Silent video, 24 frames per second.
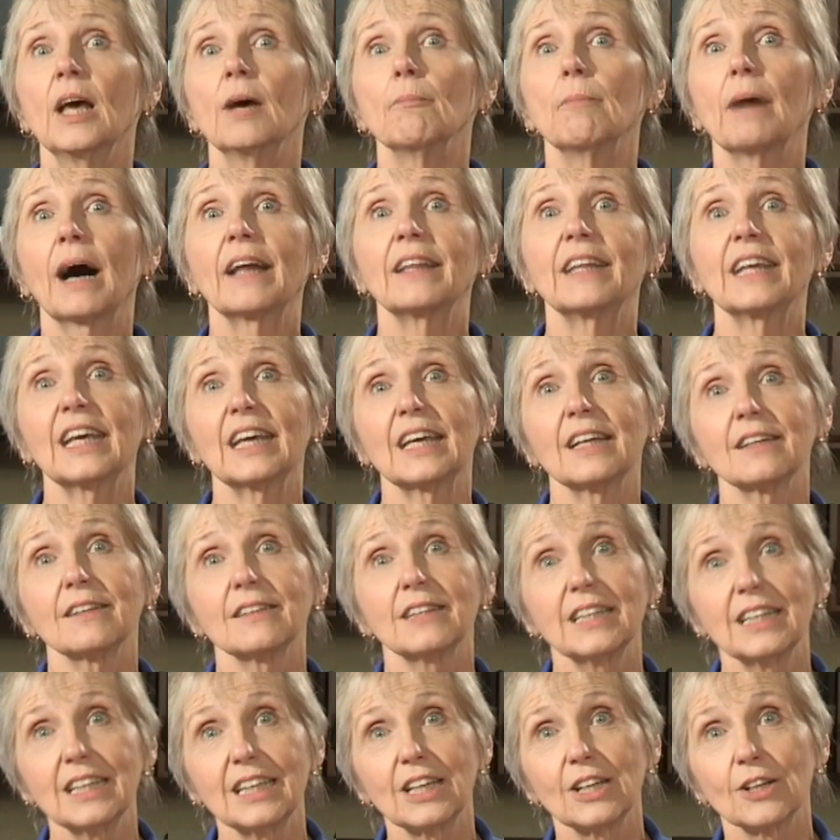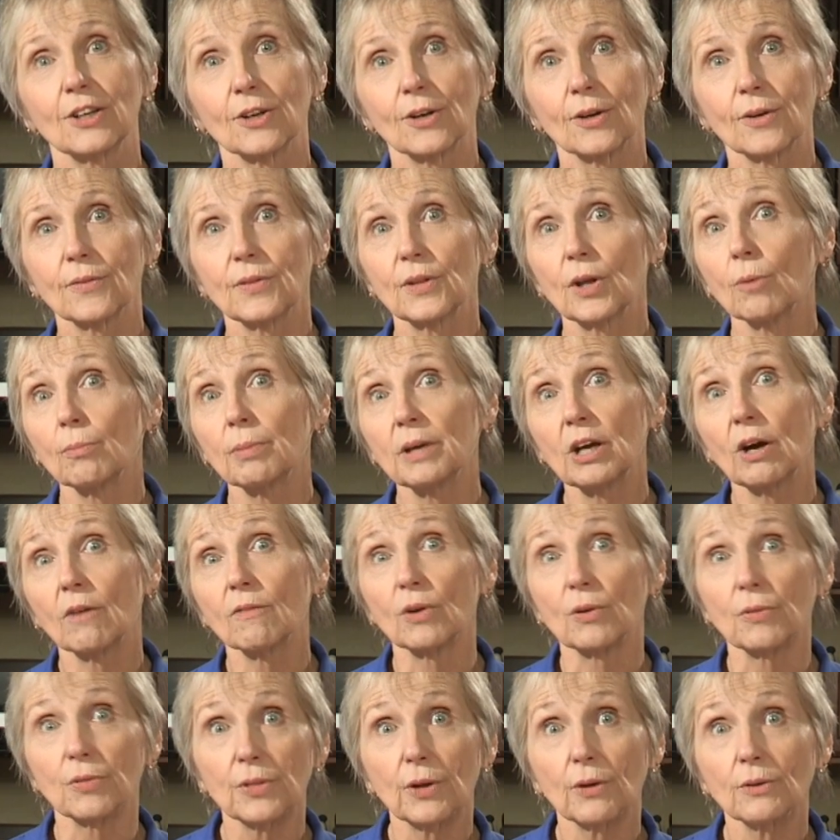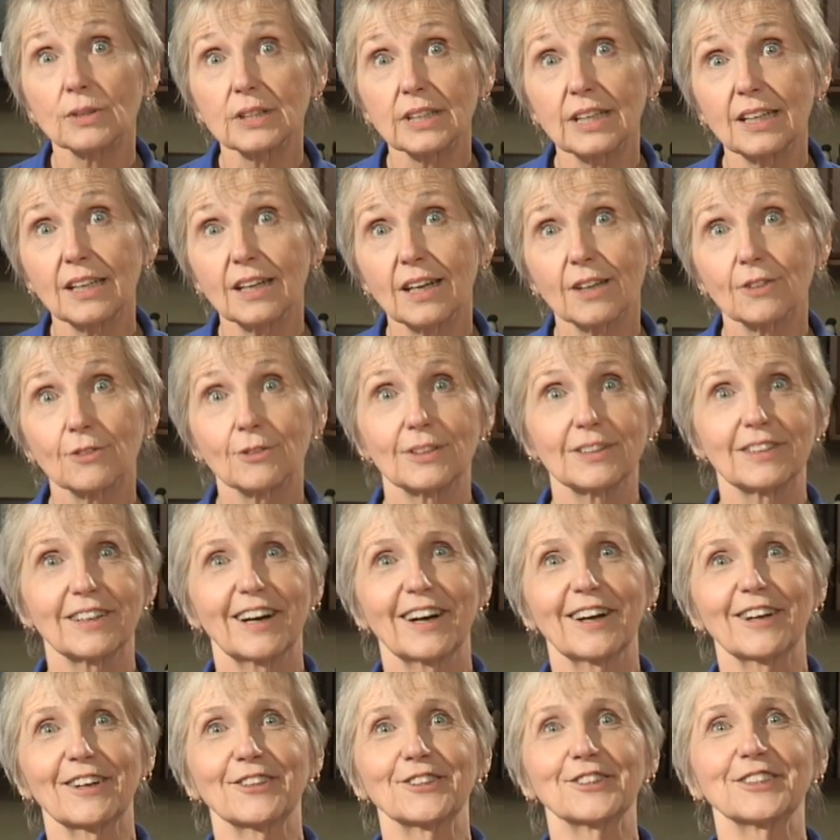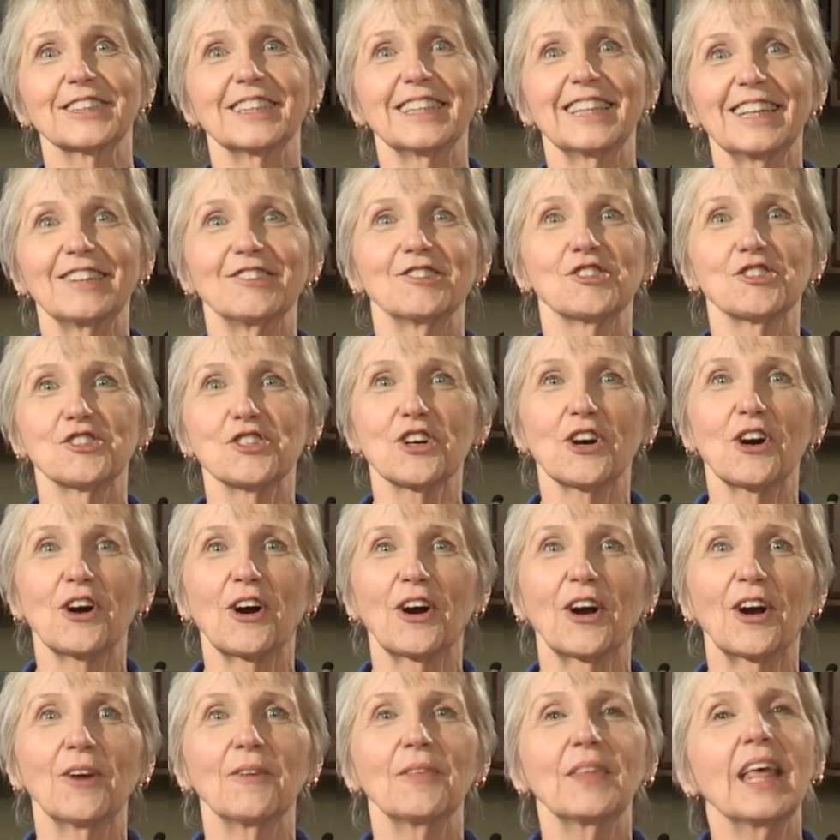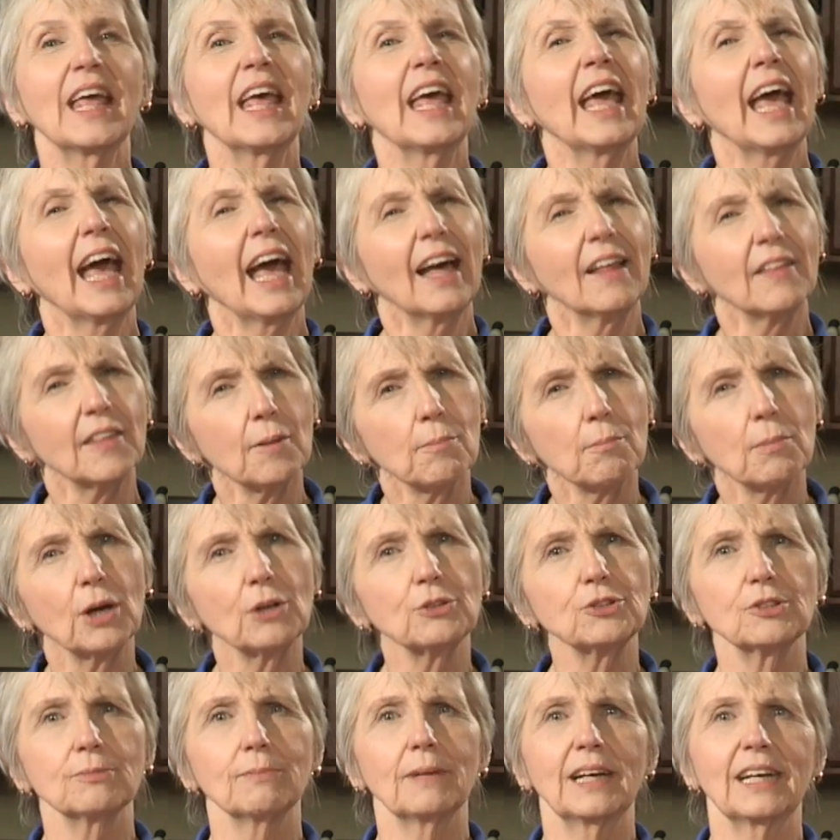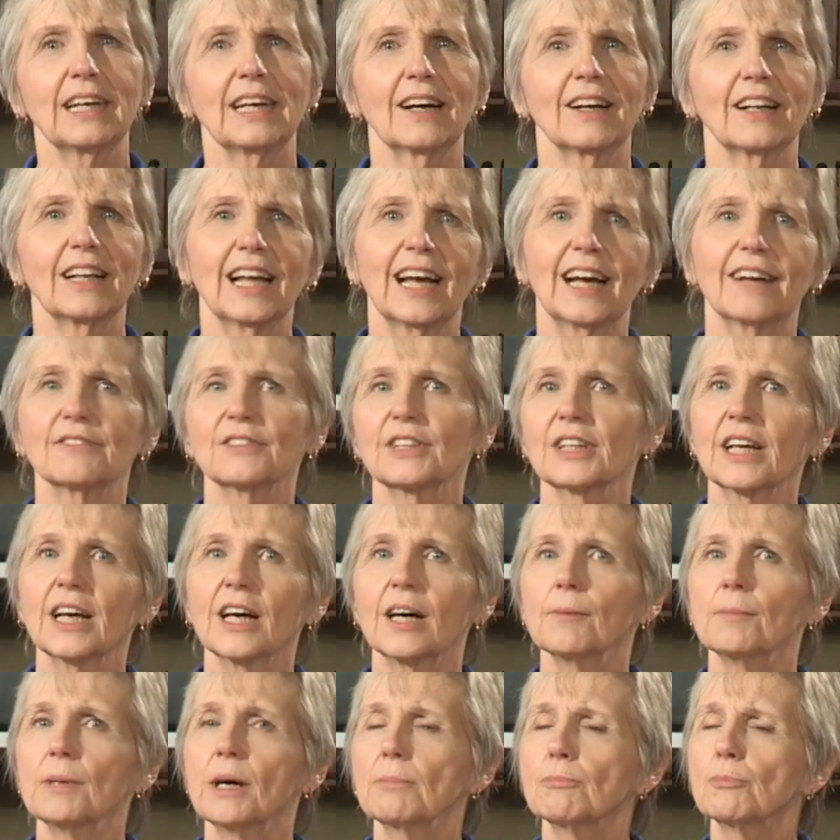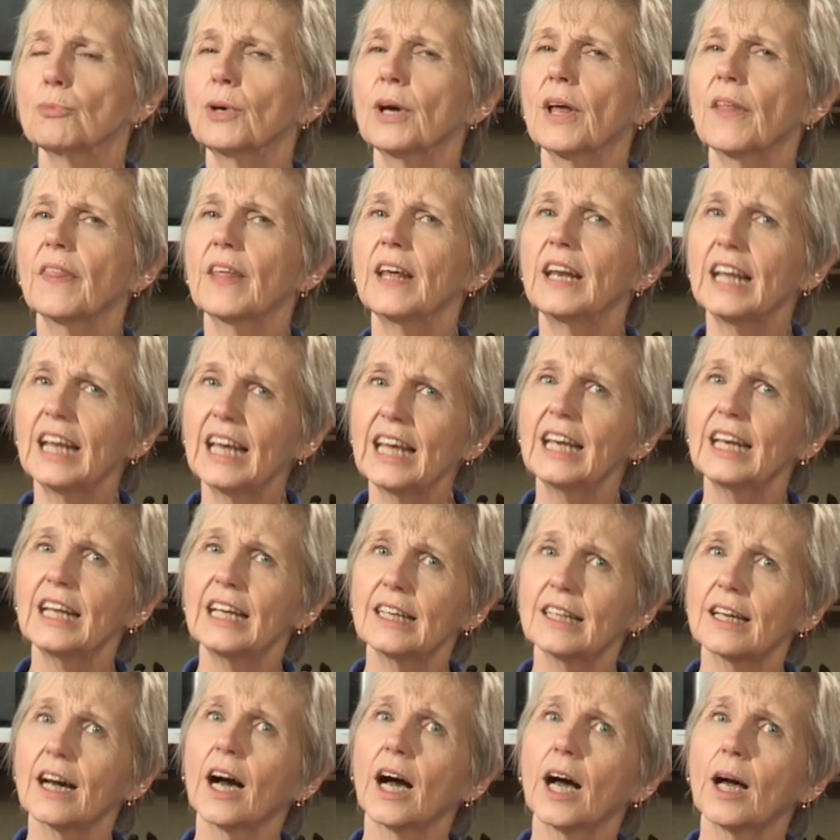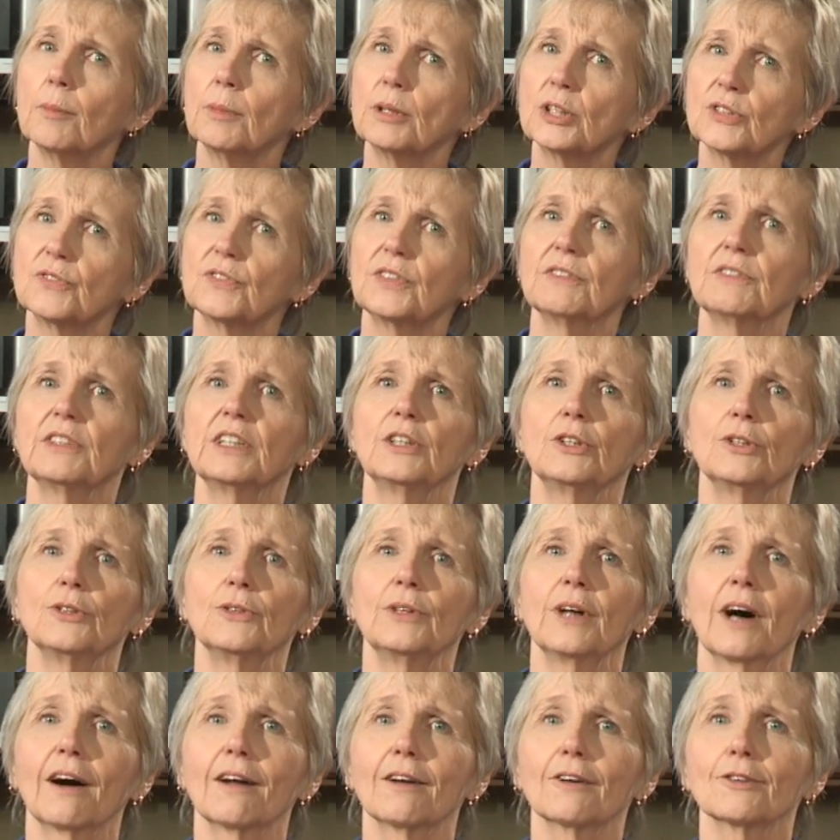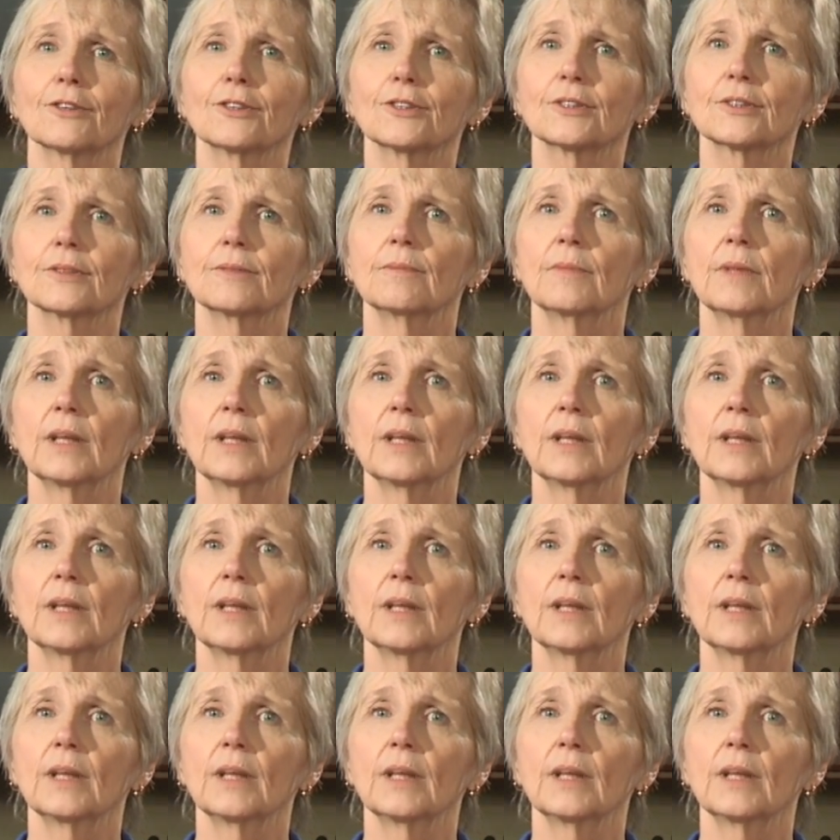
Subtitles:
By the end of the year, there'll be over $1,300 in each jar, and the most money I'll have to come up with at any time is $52.